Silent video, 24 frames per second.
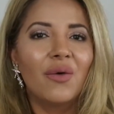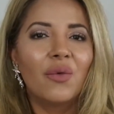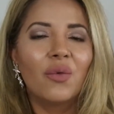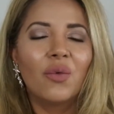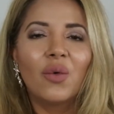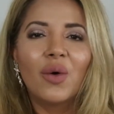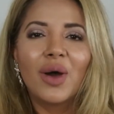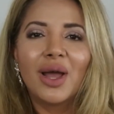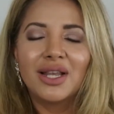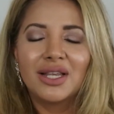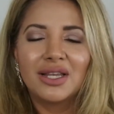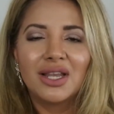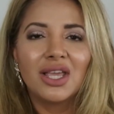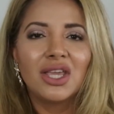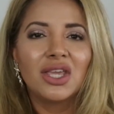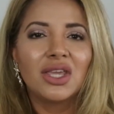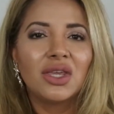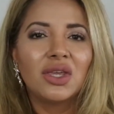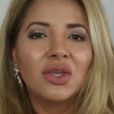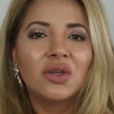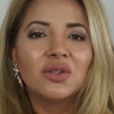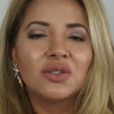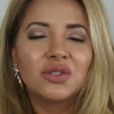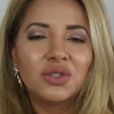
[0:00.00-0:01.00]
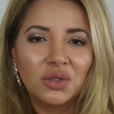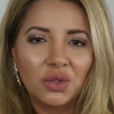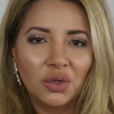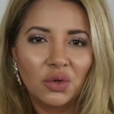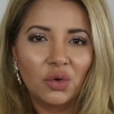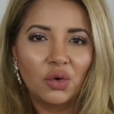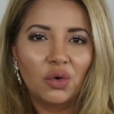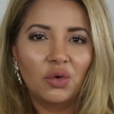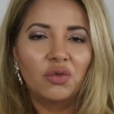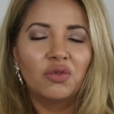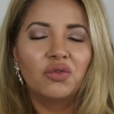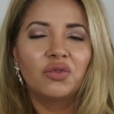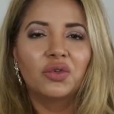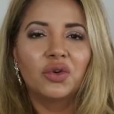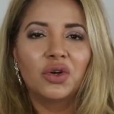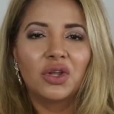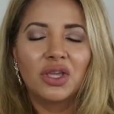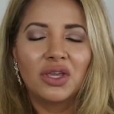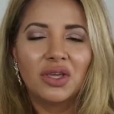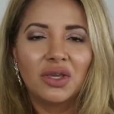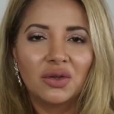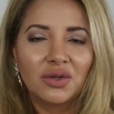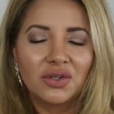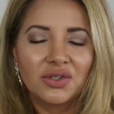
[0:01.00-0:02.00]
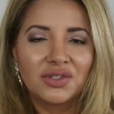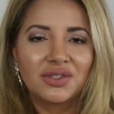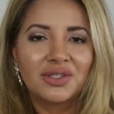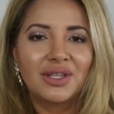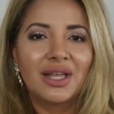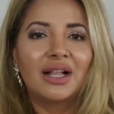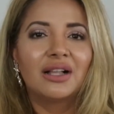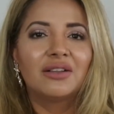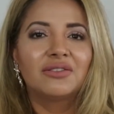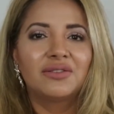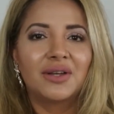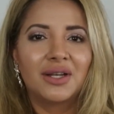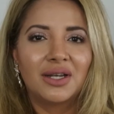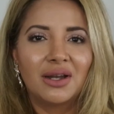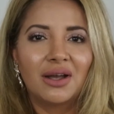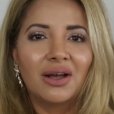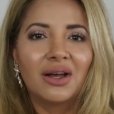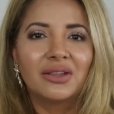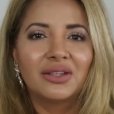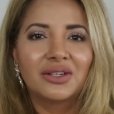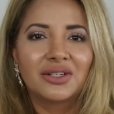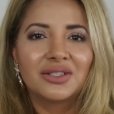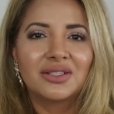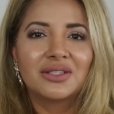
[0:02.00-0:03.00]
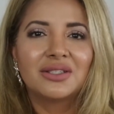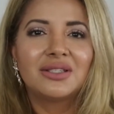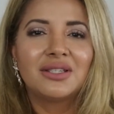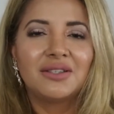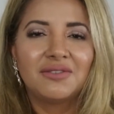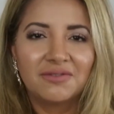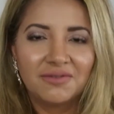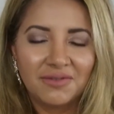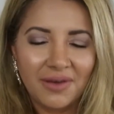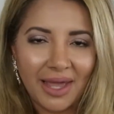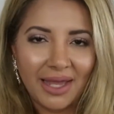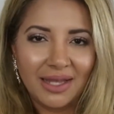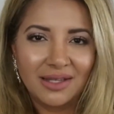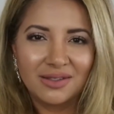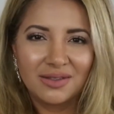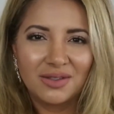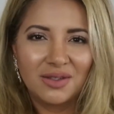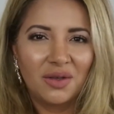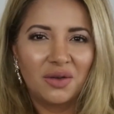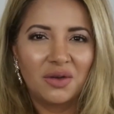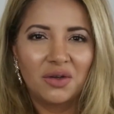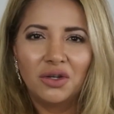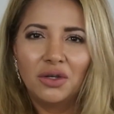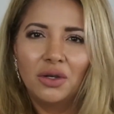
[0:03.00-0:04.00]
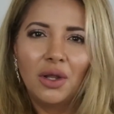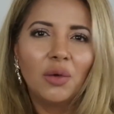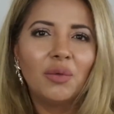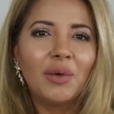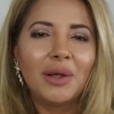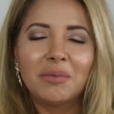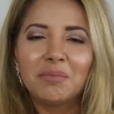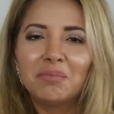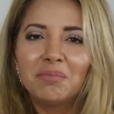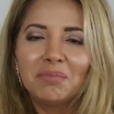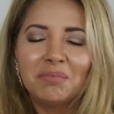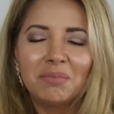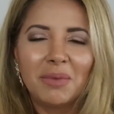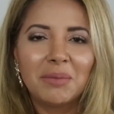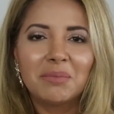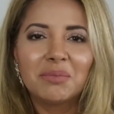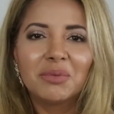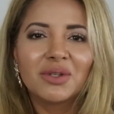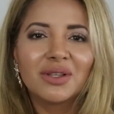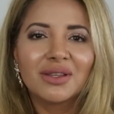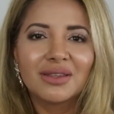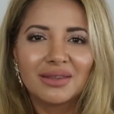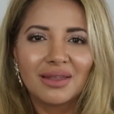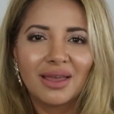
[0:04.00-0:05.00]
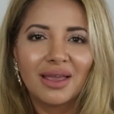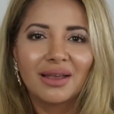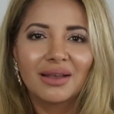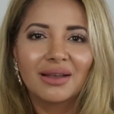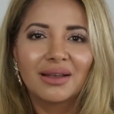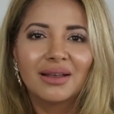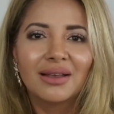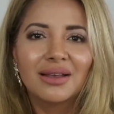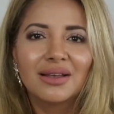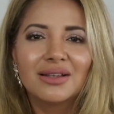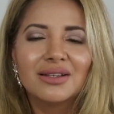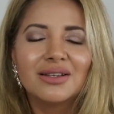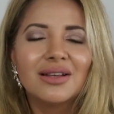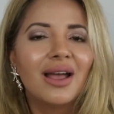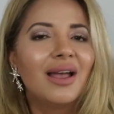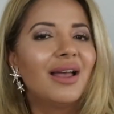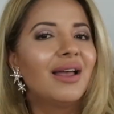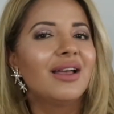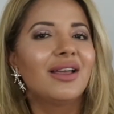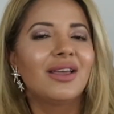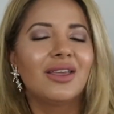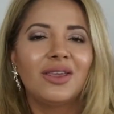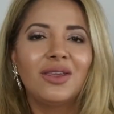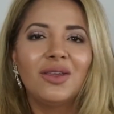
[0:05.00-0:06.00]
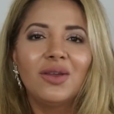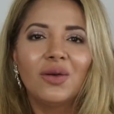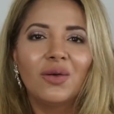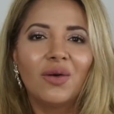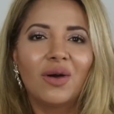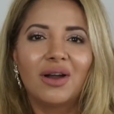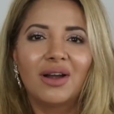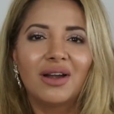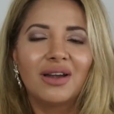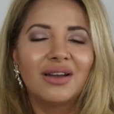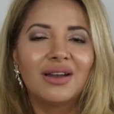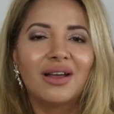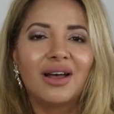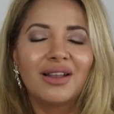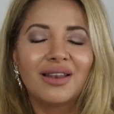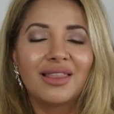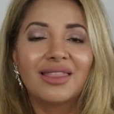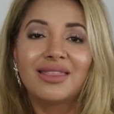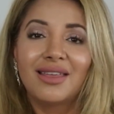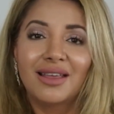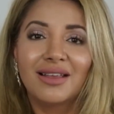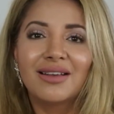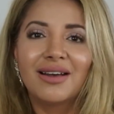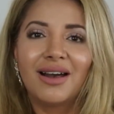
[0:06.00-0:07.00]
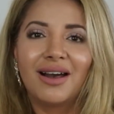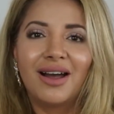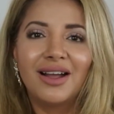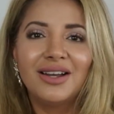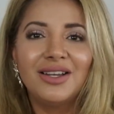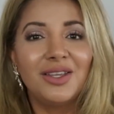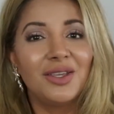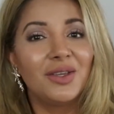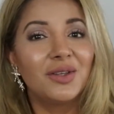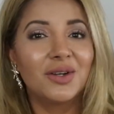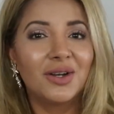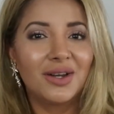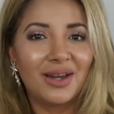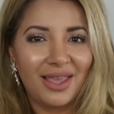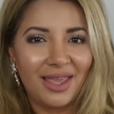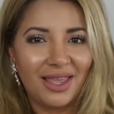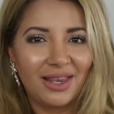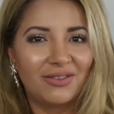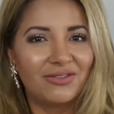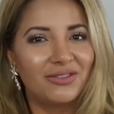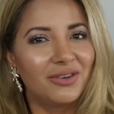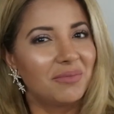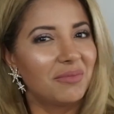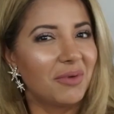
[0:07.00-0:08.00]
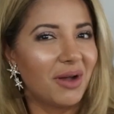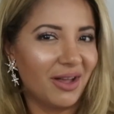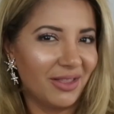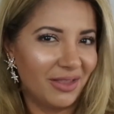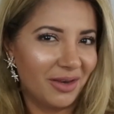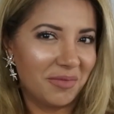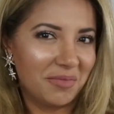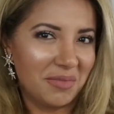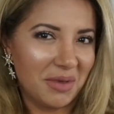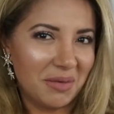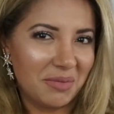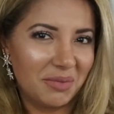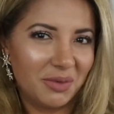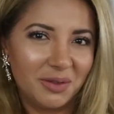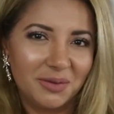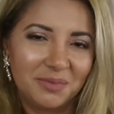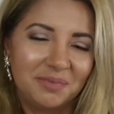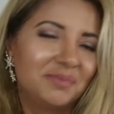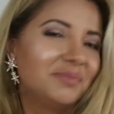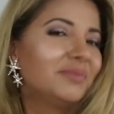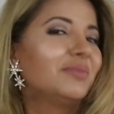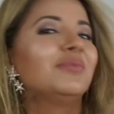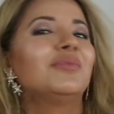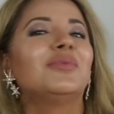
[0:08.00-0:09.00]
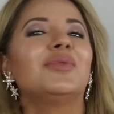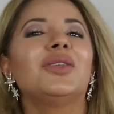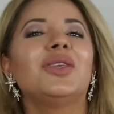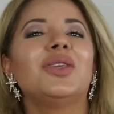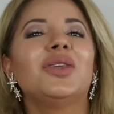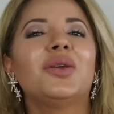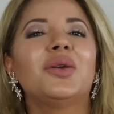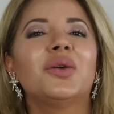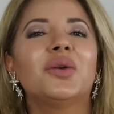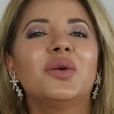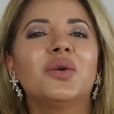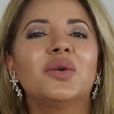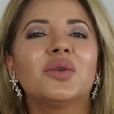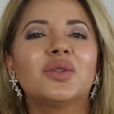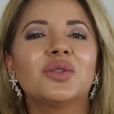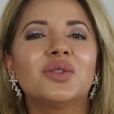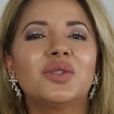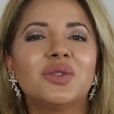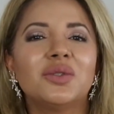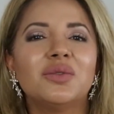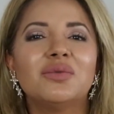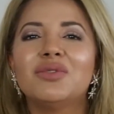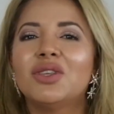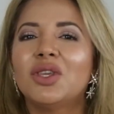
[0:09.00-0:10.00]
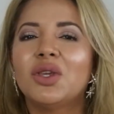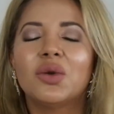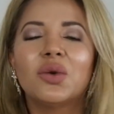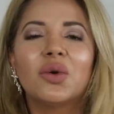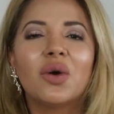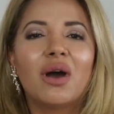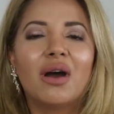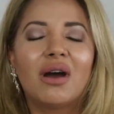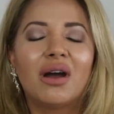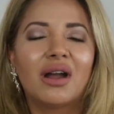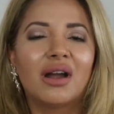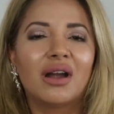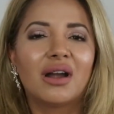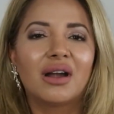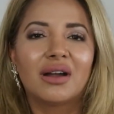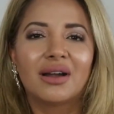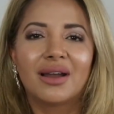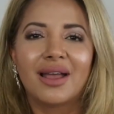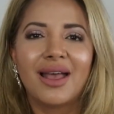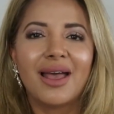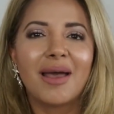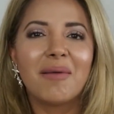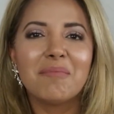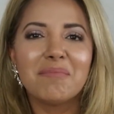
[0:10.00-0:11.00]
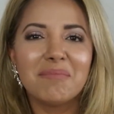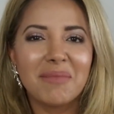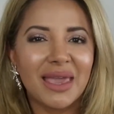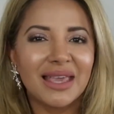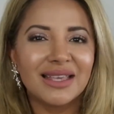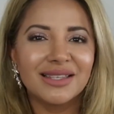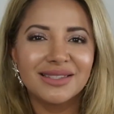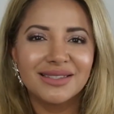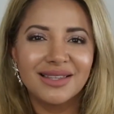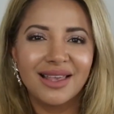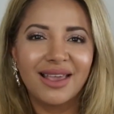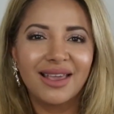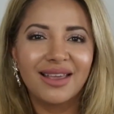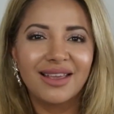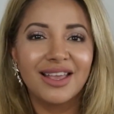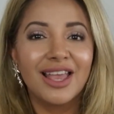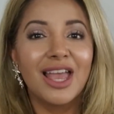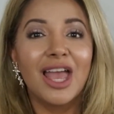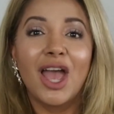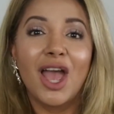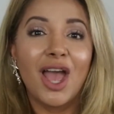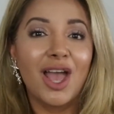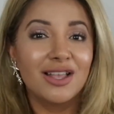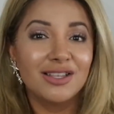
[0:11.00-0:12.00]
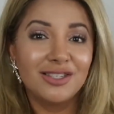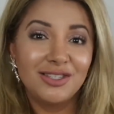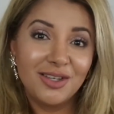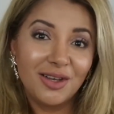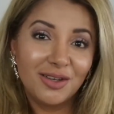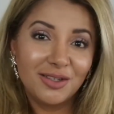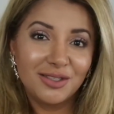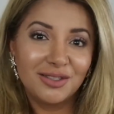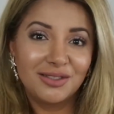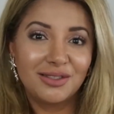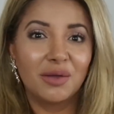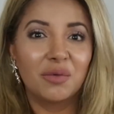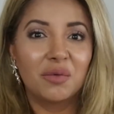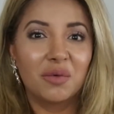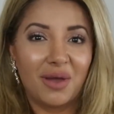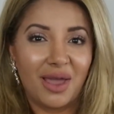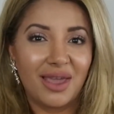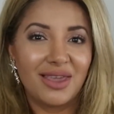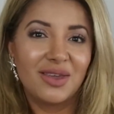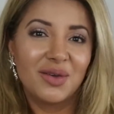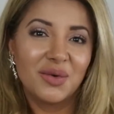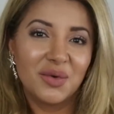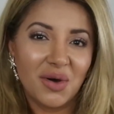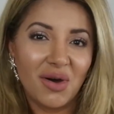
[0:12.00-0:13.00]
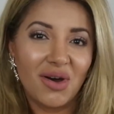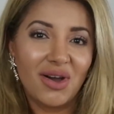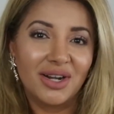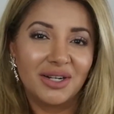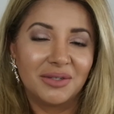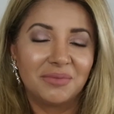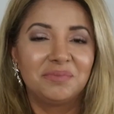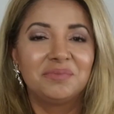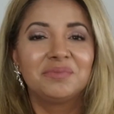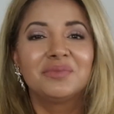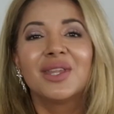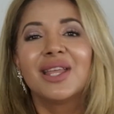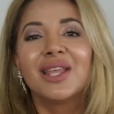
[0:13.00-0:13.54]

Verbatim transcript: What you do for yourself and others defines you, not what people think. You are not, thank God, you don't eat from other people. You, you are amazing just the way you are.